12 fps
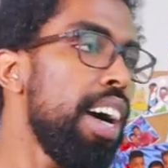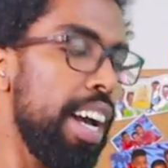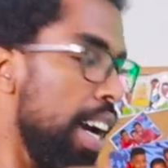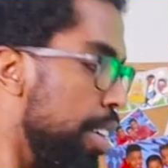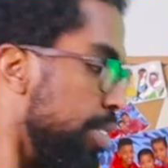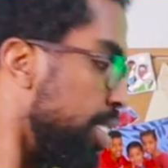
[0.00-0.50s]
I
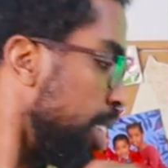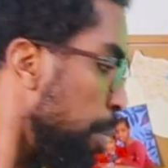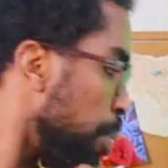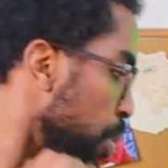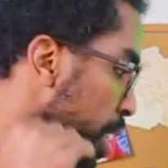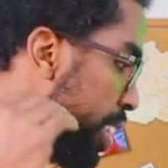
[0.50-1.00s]
have
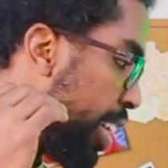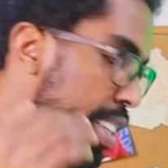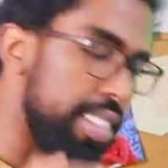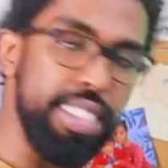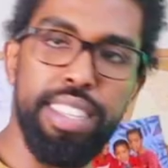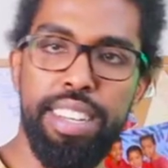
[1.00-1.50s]
some bullet
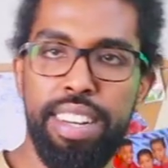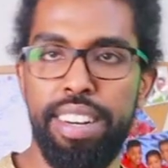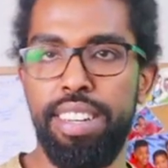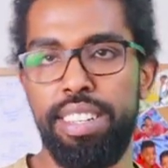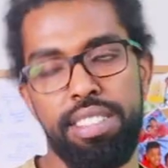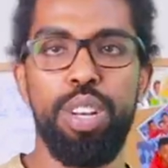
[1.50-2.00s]
list
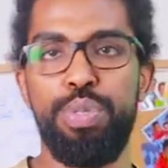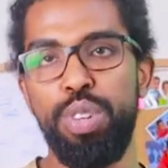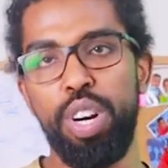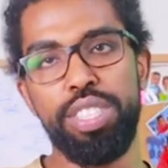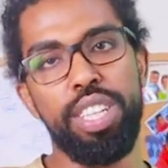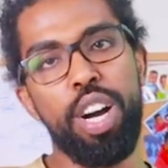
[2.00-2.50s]
here. If you
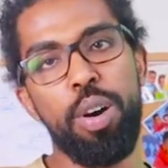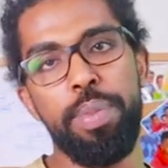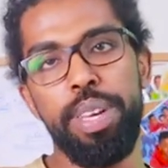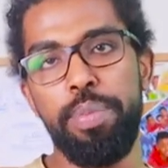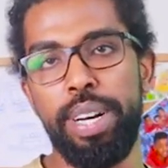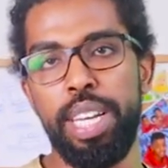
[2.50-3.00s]
don't know
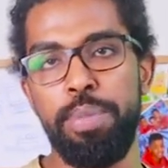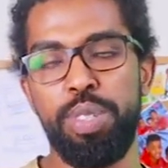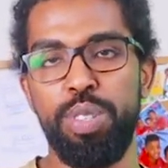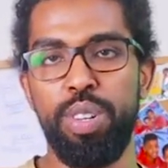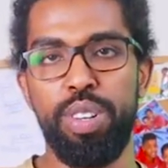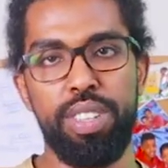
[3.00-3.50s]
me, my name
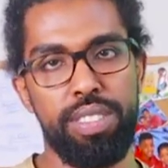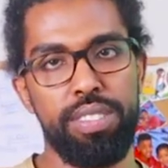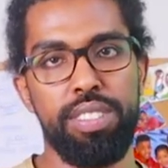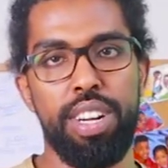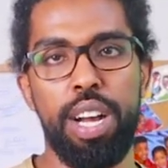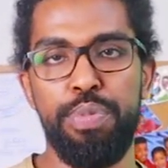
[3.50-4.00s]
is Noor.
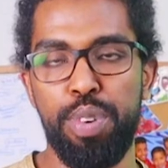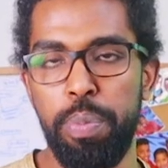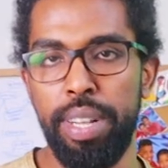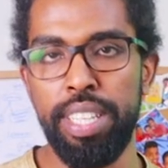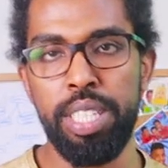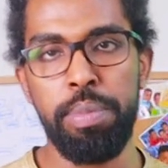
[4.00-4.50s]
I'm from
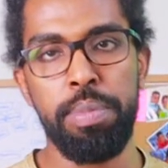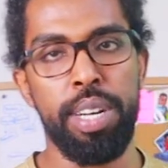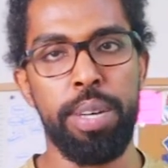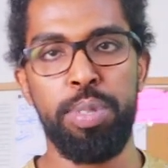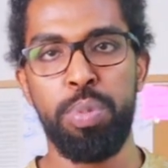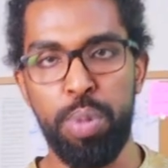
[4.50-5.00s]
Belgium.
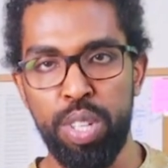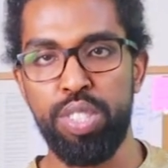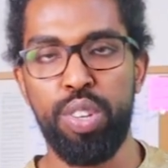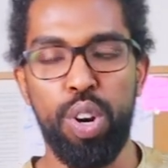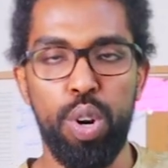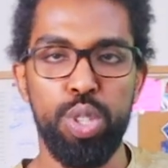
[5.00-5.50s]
I'm
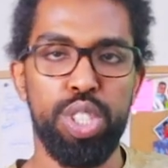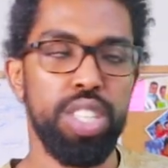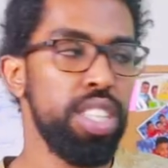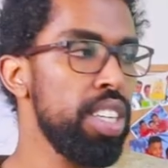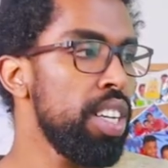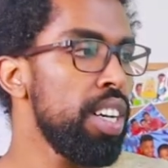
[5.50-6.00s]
sports coach.